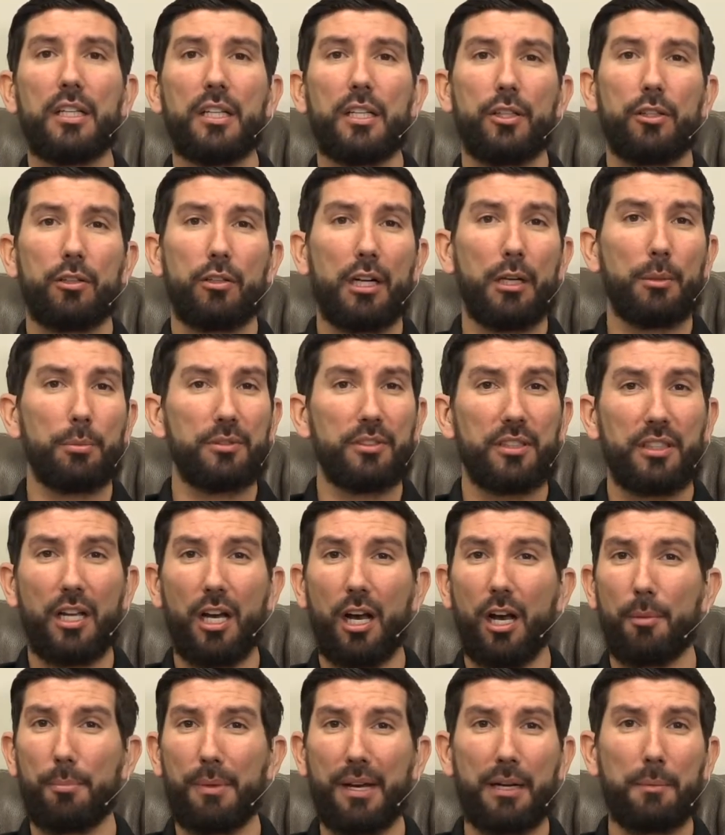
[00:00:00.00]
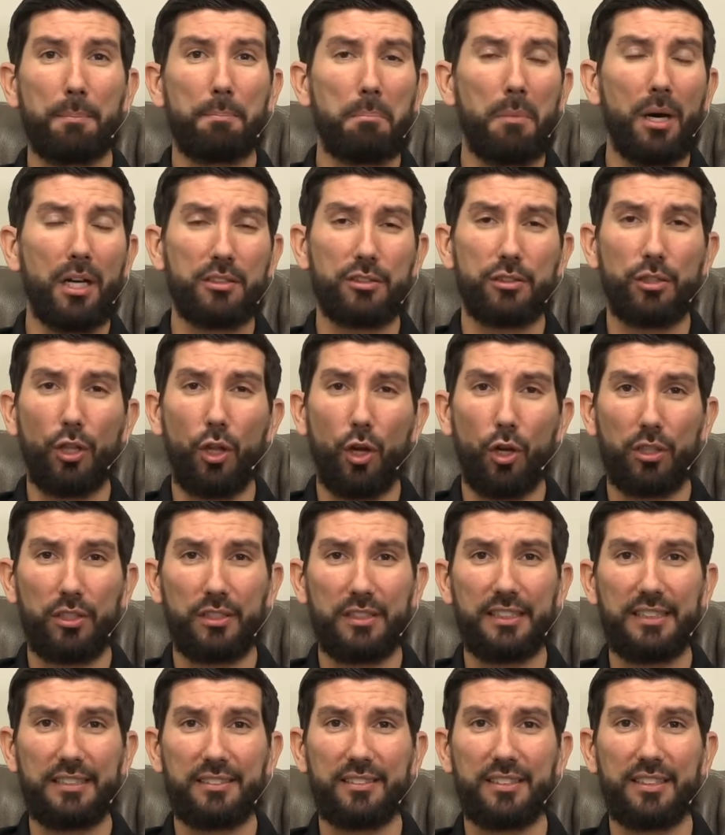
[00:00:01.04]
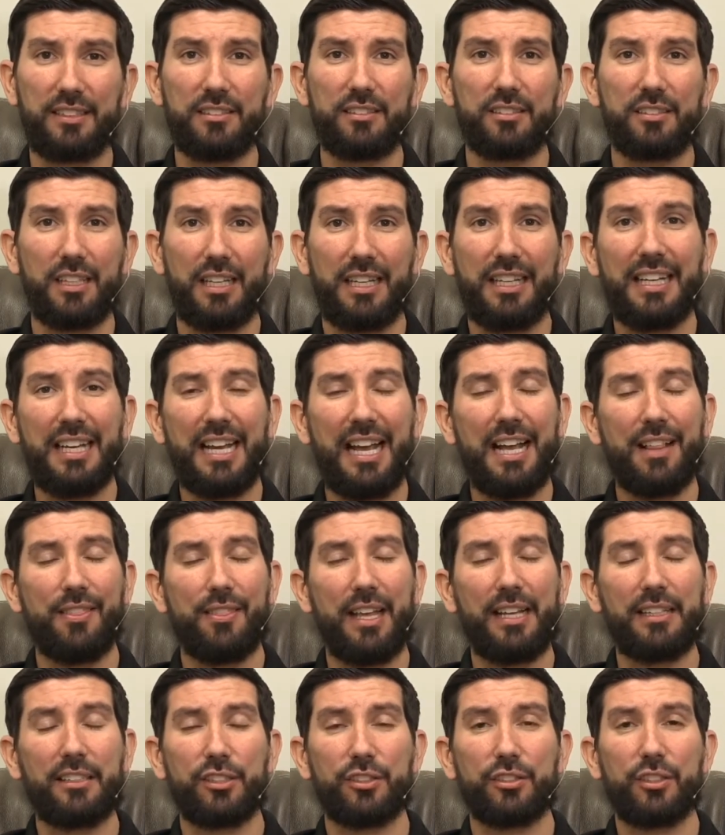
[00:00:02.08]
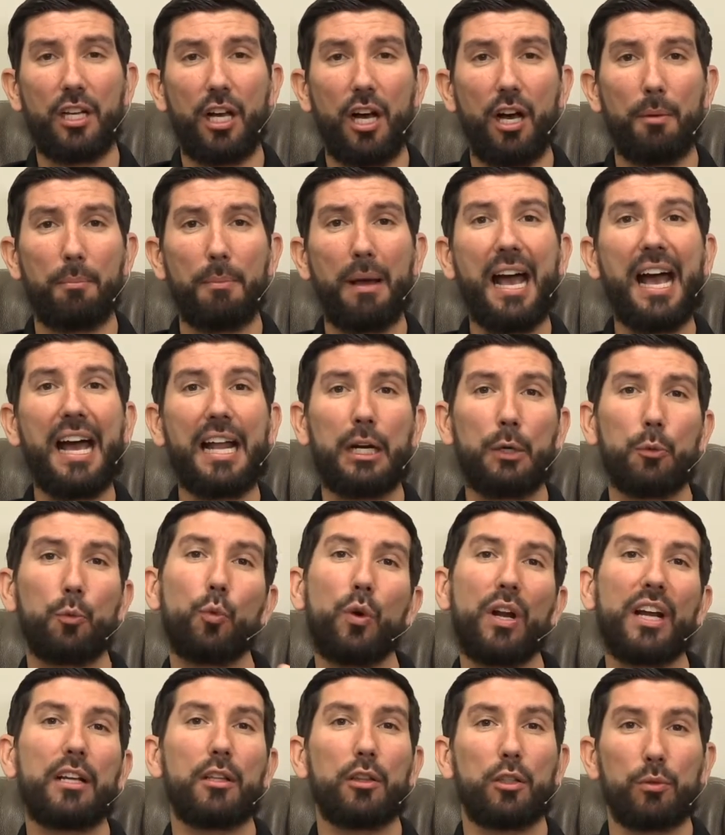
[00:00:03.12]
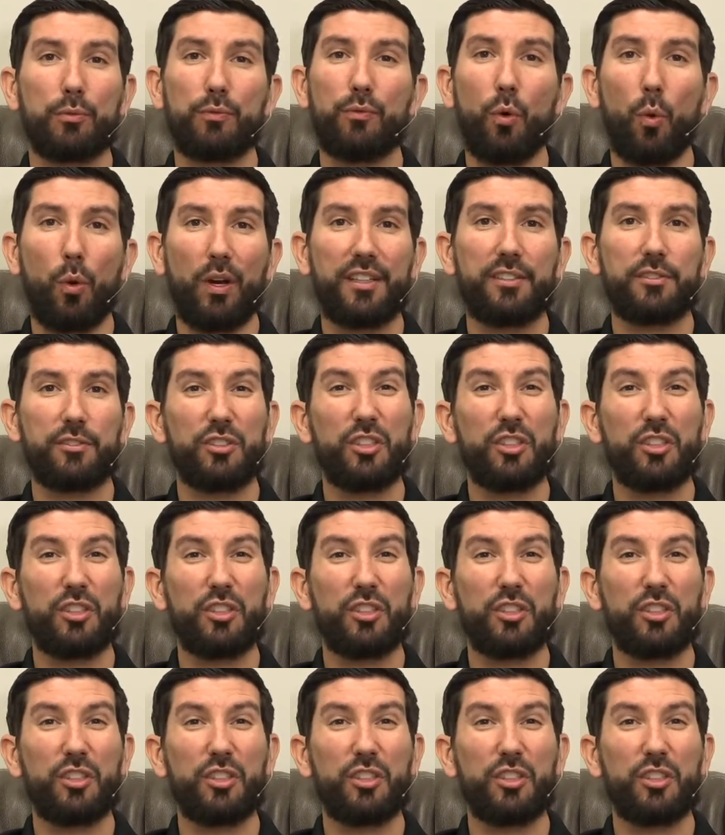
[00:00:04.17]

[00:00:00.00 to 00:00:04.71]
They're able to come at a much longer distance, and they just come at a regular voice.